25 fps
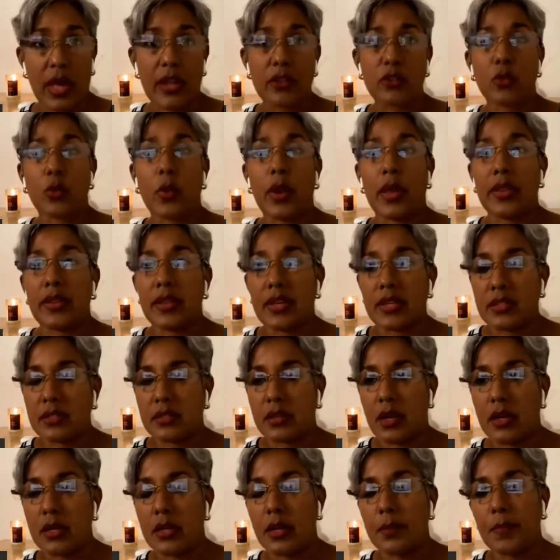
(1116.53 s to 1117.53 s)
that's when they
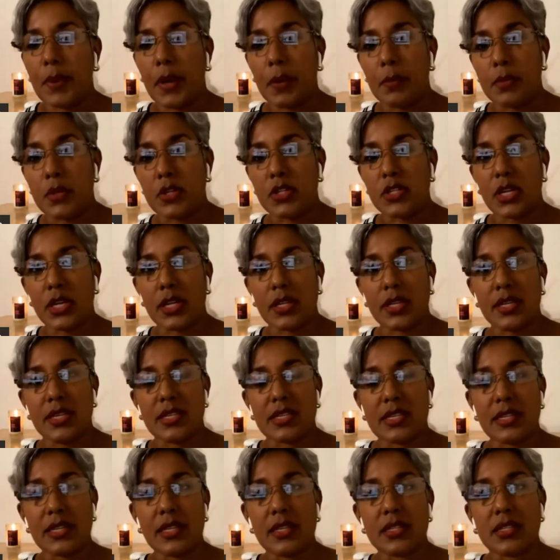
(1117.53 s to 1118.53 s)
started publishing
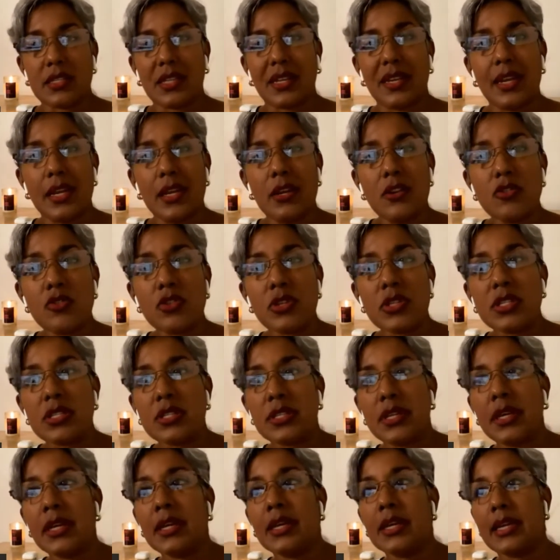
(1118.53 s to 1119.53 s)
these lists. And
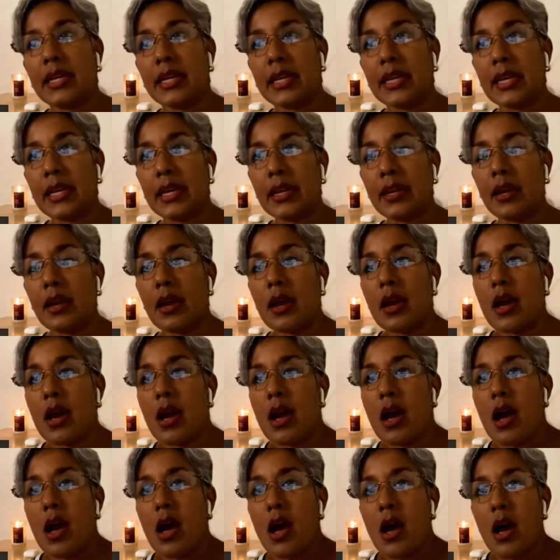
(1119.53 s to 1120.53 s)
interestingly,
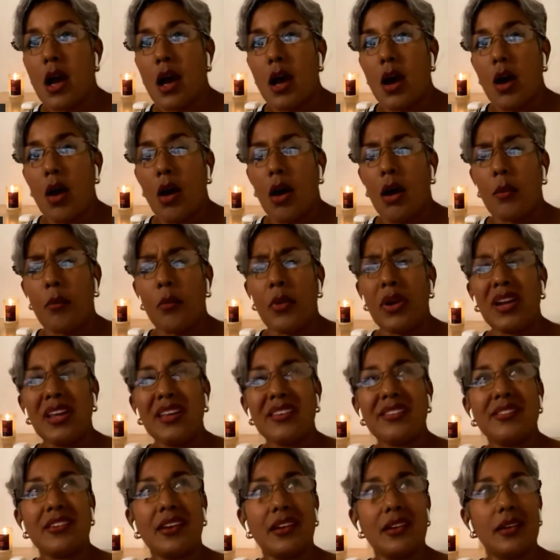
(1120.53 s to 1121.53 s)
when
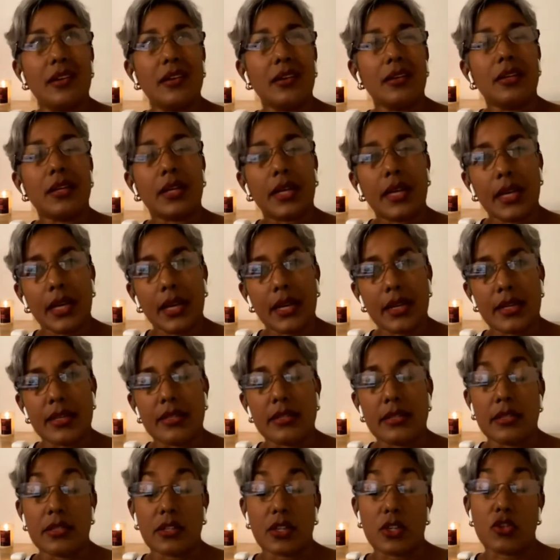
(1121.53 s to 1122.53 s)
I started looking at
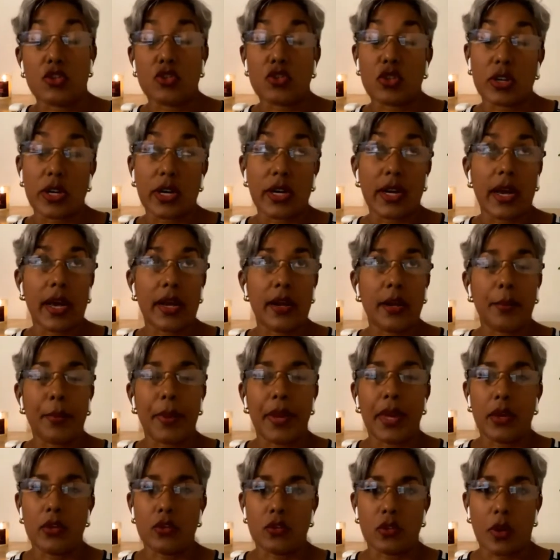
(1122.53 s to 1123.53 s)
these lists, because Trinidad
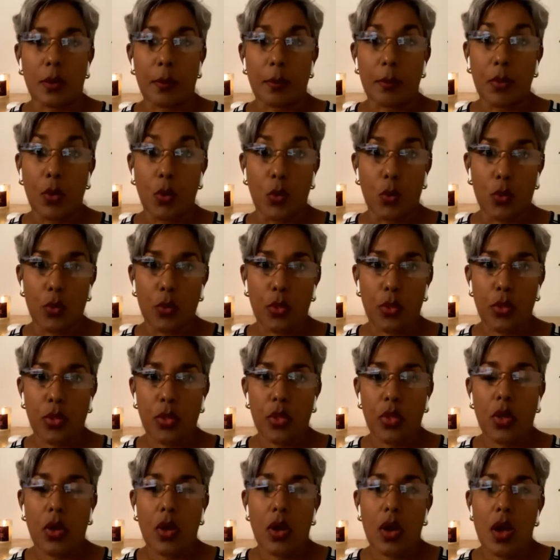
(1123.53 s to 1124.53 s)
appears on both,
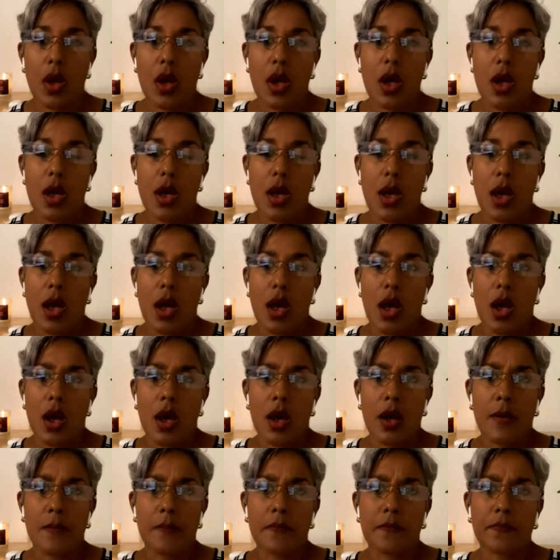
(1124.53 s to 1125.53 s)

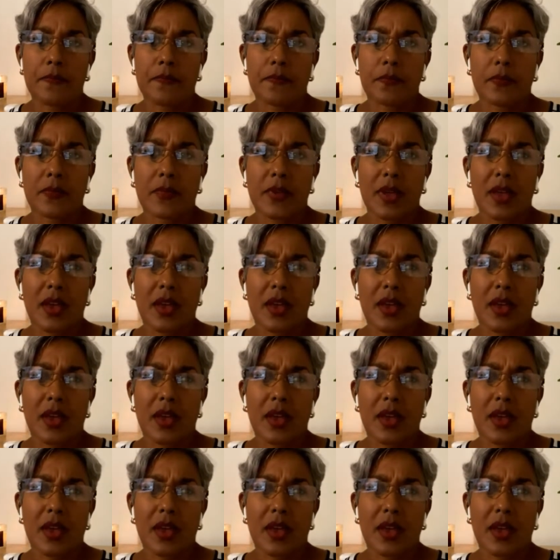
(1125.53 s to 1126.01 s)
I